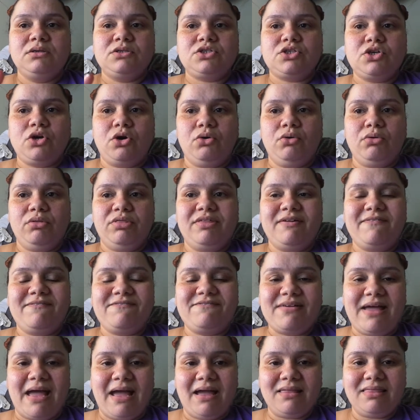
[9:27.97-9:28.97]
So the
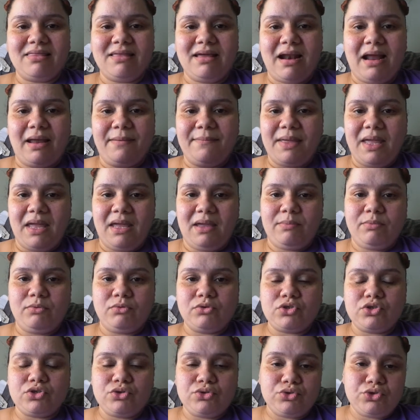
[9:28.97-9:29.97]
fact that I'm
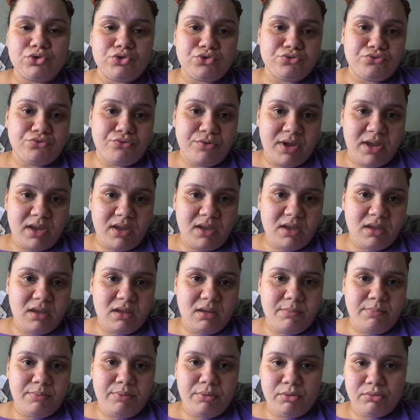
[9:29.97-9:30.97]
able to
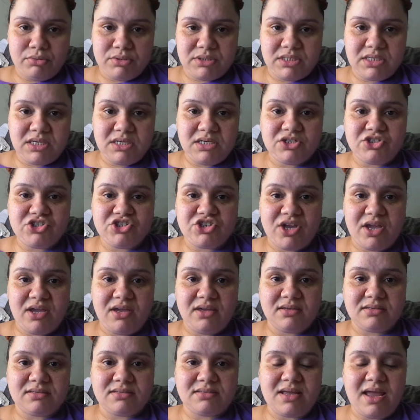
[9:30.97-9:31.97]
drink protein
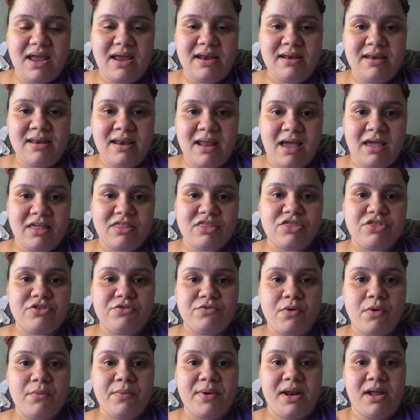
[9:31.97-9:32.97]
shakes and not
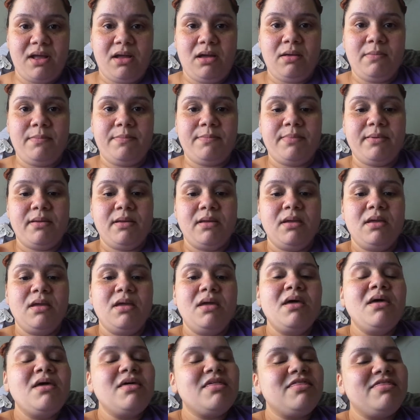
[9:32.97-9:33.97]
throw it up,
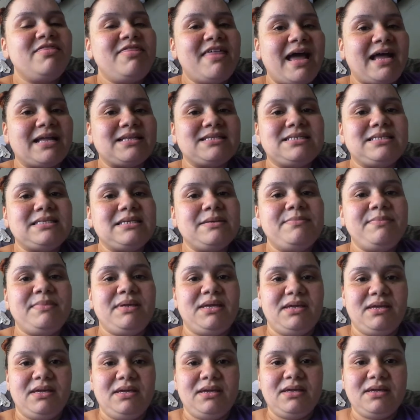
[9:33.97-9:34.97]
that to
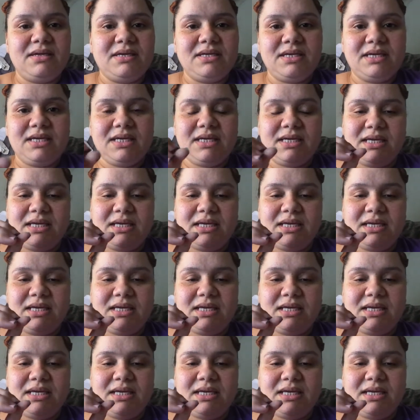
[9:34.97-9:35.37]
me